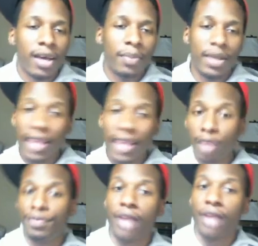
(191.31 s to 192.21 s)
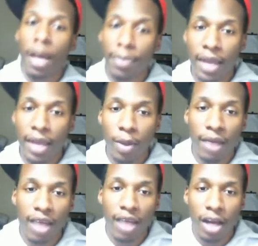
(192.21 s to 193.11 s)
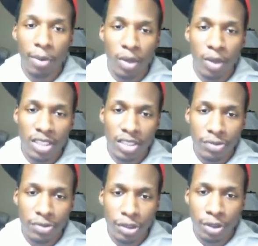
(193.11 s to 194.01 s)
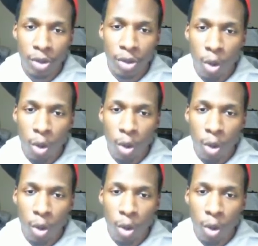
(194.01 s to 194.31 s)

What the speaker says: But thank you for the compliment anyway. I've got a couple questions for you,